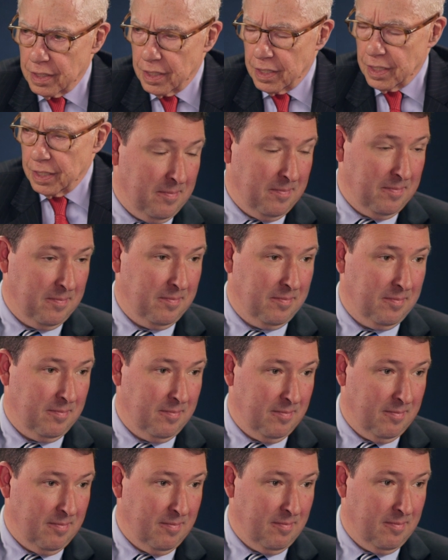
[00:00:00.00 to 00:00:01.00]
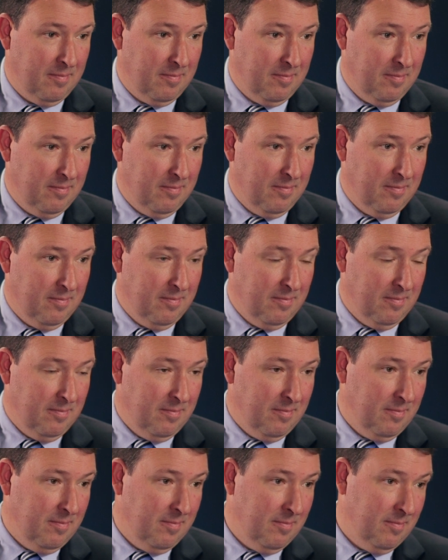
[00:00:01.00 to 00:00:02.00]
Um, number two,
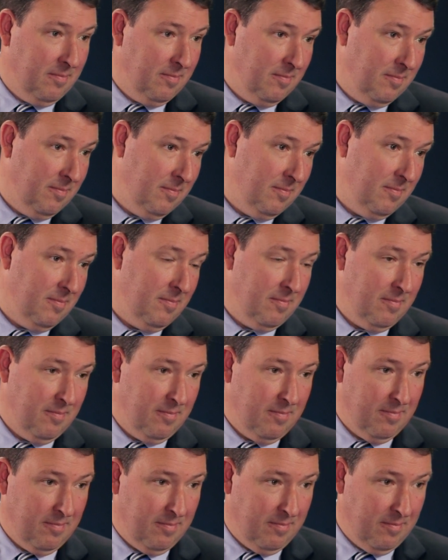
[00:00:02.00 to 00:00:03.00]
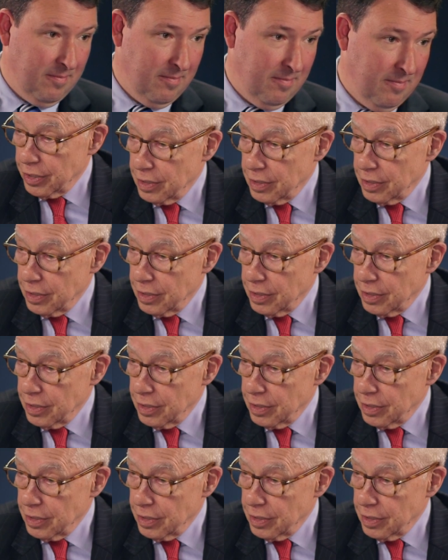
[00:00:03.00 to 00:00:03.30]
you got a whole lot of people who are already here.